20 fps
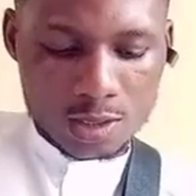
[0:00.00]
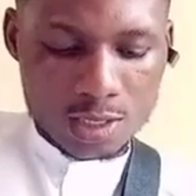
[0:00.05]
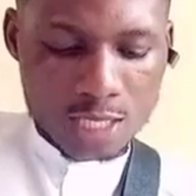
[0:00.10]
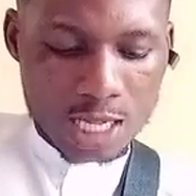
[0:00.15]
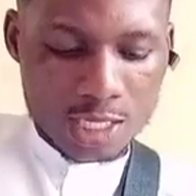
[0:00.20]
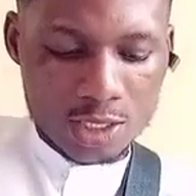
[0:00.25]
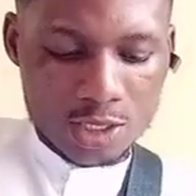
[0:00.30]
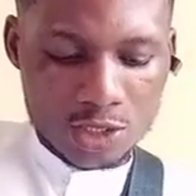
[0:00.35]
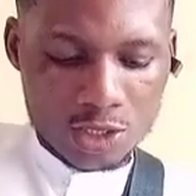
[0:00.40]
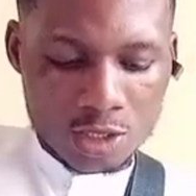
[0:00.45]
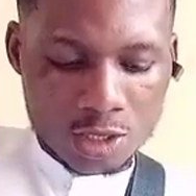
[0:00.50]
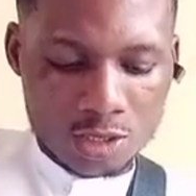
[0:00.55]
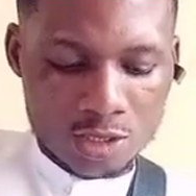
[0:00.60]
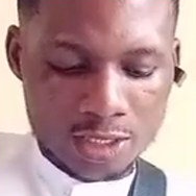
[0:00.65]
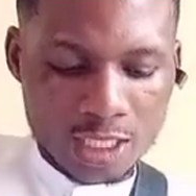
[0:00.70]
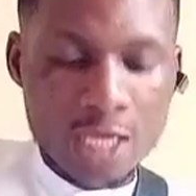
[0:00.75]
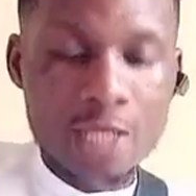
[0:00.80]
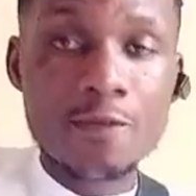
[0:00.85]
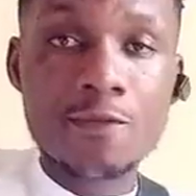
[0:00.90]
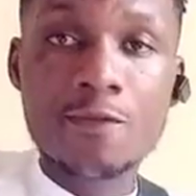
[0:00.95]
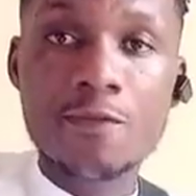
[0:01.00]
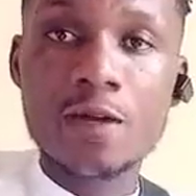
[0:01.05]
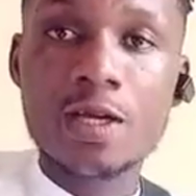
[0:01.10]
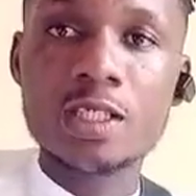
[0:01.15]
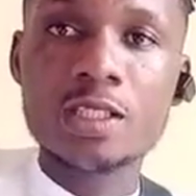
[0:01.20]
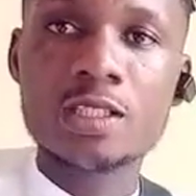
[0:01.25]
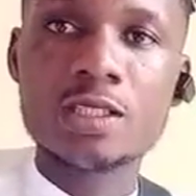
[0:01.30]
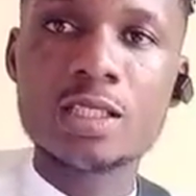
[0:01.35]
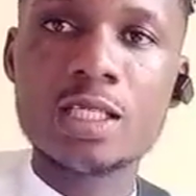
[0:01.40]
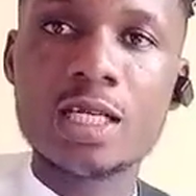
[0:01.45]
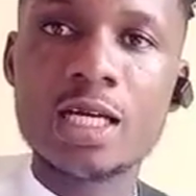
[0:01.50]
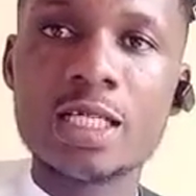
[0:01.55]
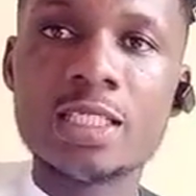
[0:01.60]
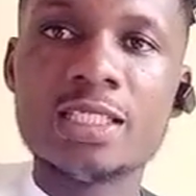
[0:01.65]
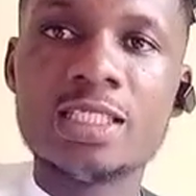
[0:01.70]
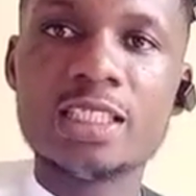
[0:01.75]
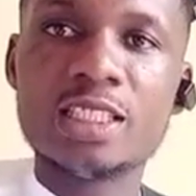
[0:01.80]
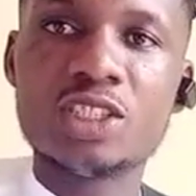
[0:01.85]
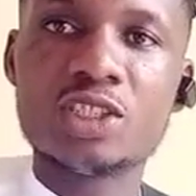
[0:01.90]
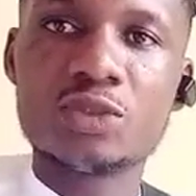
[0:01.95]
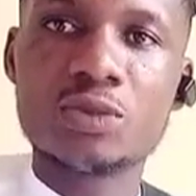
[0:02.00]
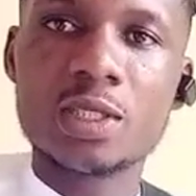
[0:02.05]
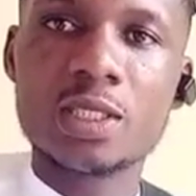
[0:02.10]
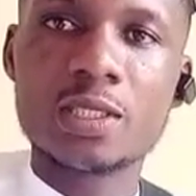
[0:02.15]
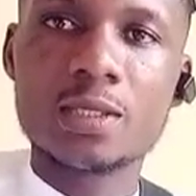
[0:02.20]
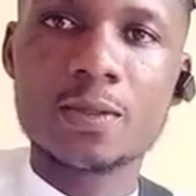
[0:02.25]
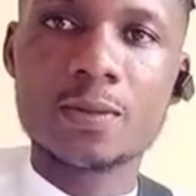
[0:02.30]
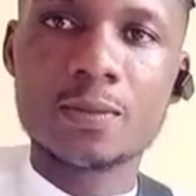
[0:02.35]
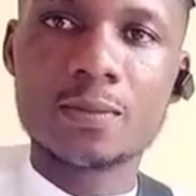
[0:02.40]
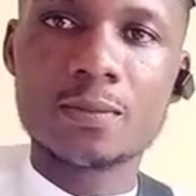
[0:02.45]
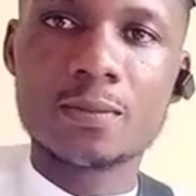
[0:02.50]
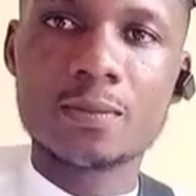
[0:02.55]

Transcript: That is your 10th fret and D string.